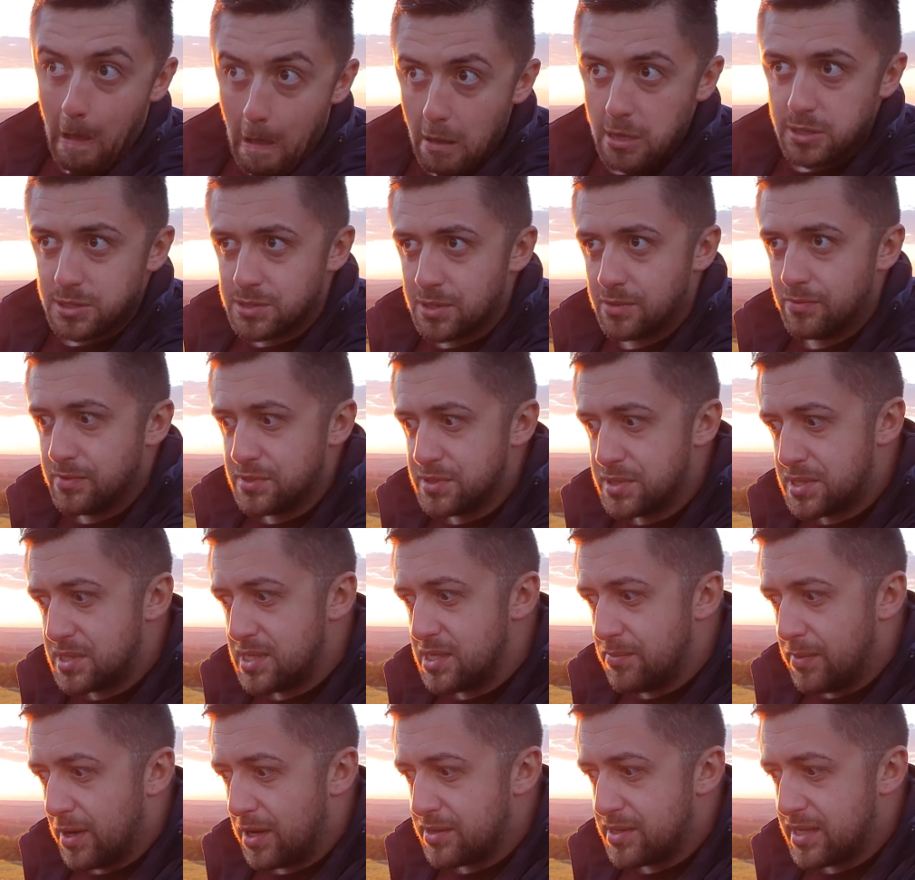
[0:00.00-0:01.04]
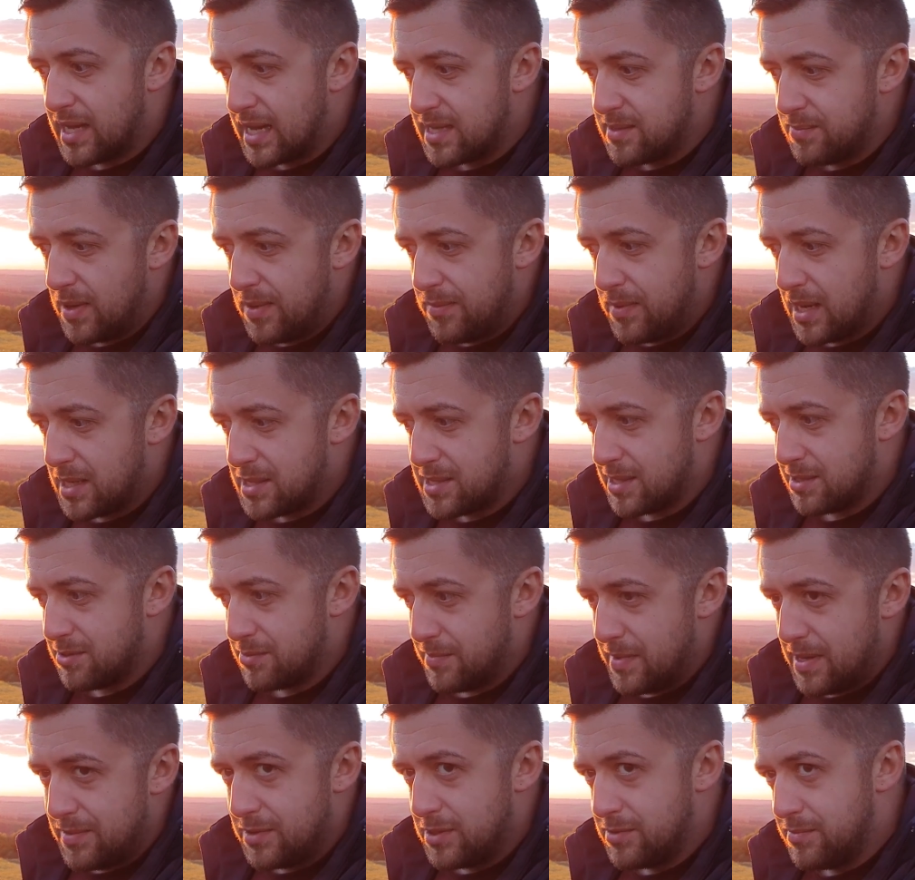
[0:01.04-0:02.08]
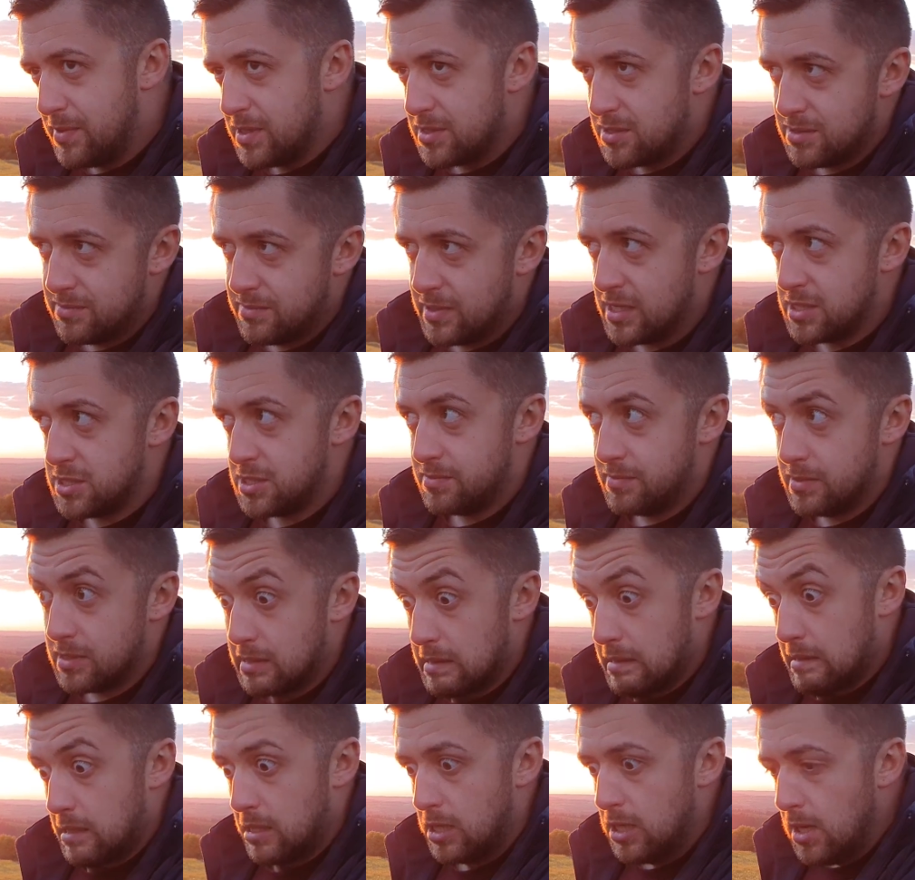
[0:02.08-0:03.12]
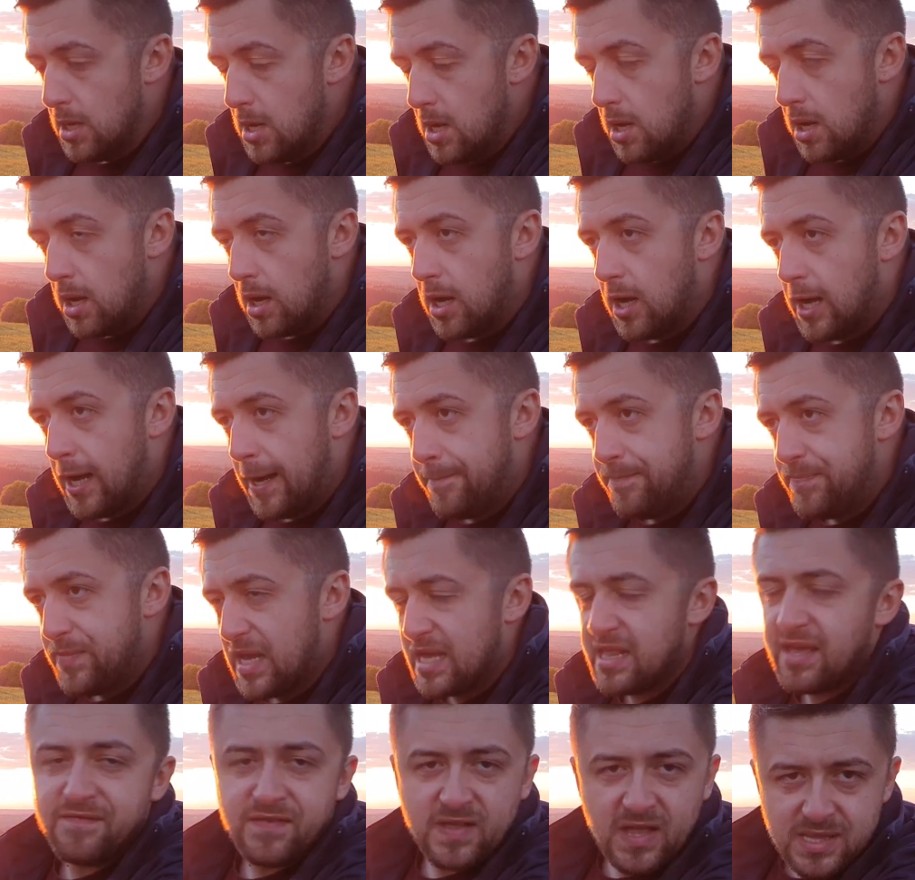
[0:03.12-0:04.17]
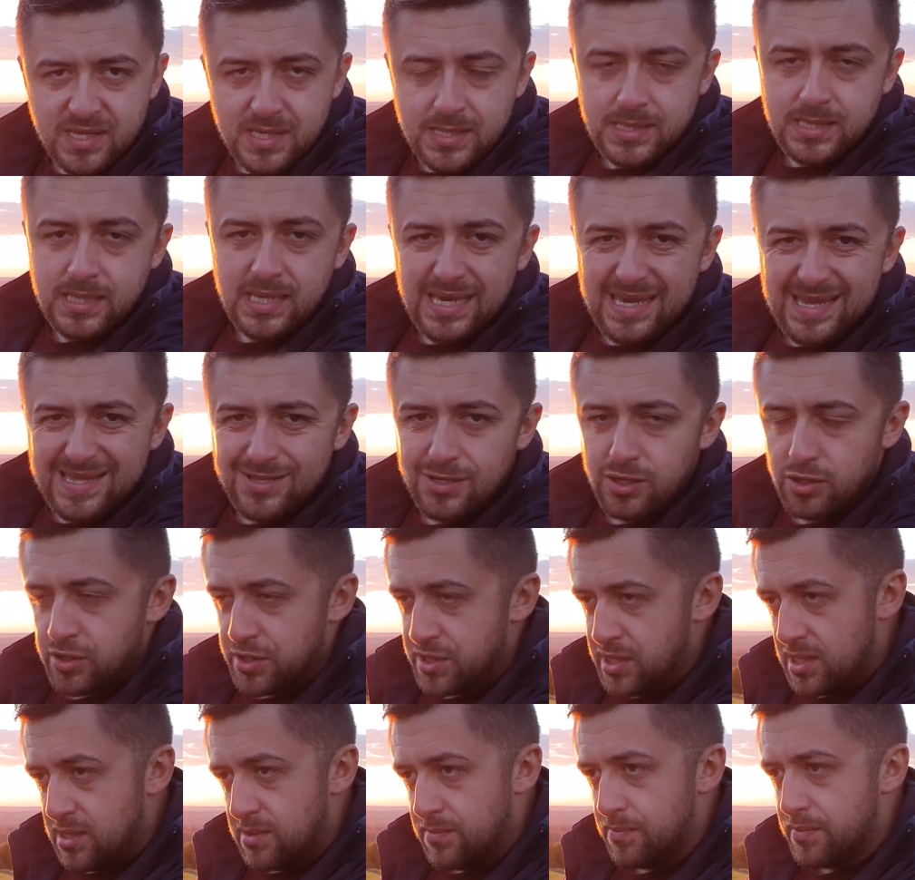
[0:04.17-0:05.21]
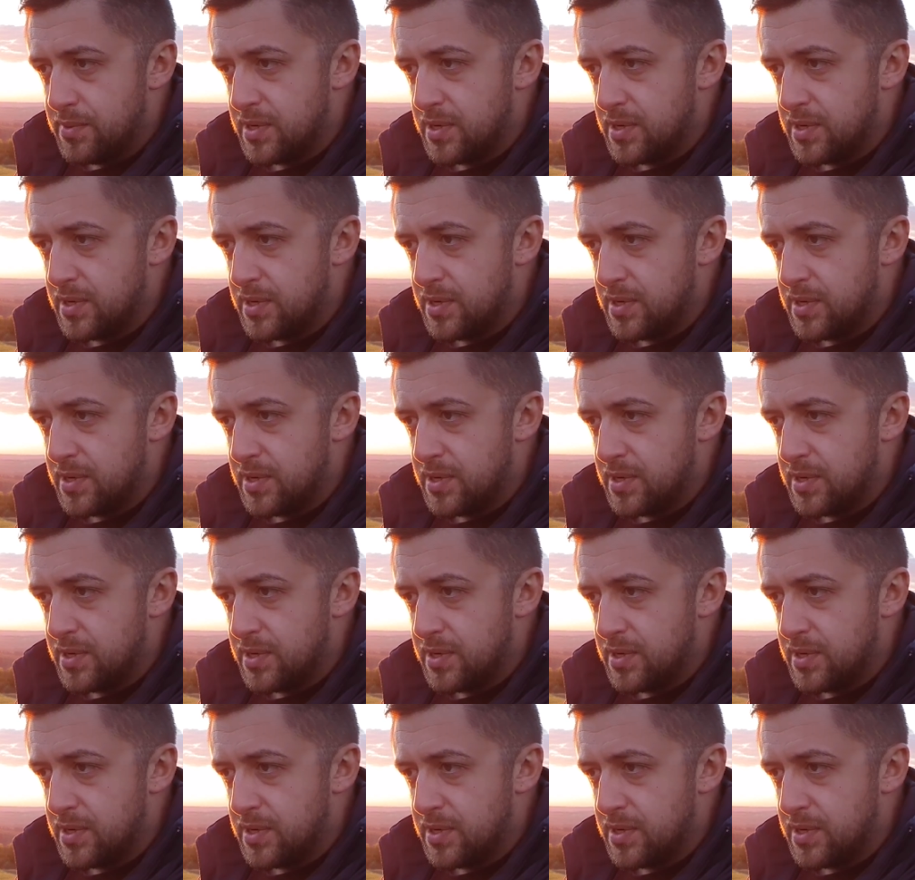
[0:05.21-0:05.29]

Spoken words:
So we'll see about that. Maybe I said it maybe a bit too much, but and after that is the E30.